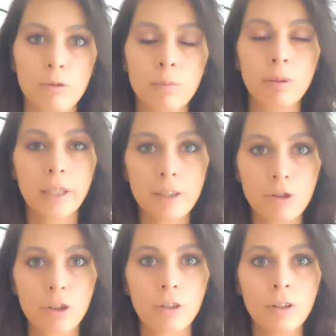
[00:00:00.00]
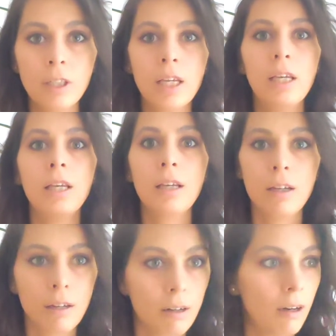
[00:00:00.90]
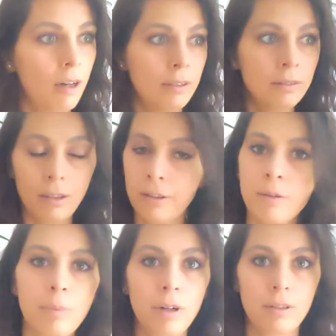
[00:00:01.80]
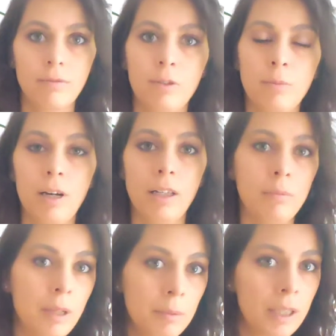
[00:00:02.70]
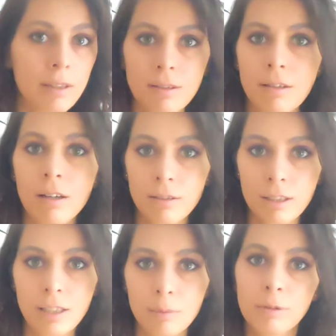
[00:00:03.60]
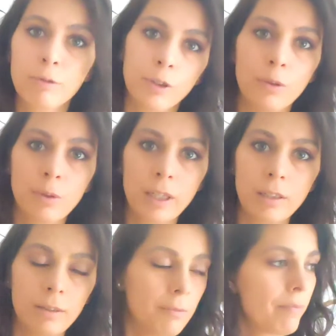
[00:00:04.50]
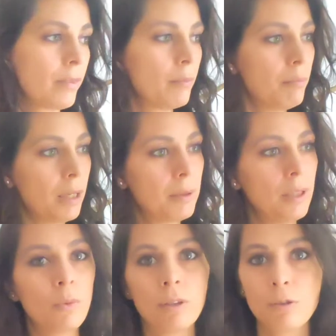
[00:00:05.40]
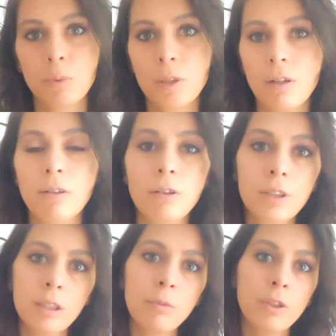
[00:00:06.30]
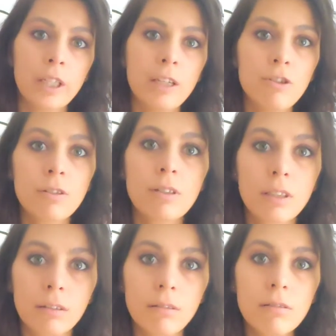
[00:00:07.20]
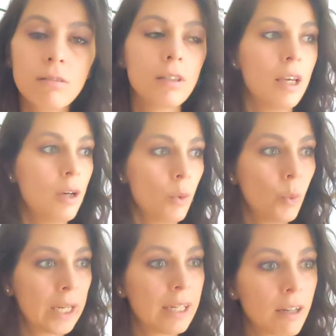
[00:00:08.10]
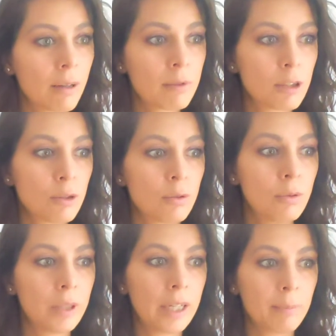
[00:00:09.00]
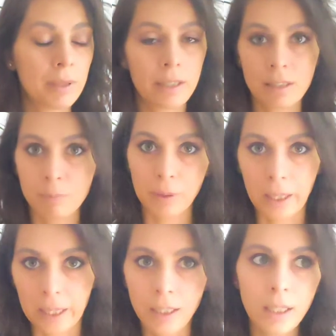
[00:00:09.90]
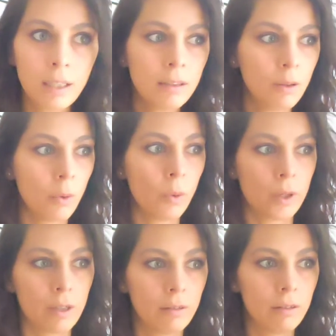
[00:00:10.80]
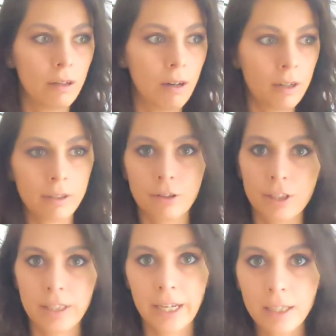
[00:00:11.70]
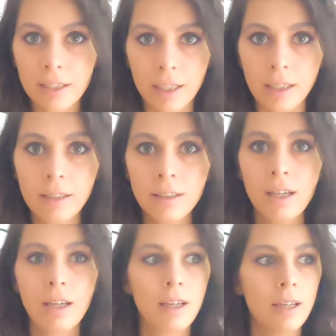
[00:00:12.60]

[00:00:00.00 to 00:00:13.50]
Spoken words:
sexual pleasure on other parts of your body. Maybe that's not accessible for you right now. Maybe you want to work on your communication skills when it comes to explaining or understanding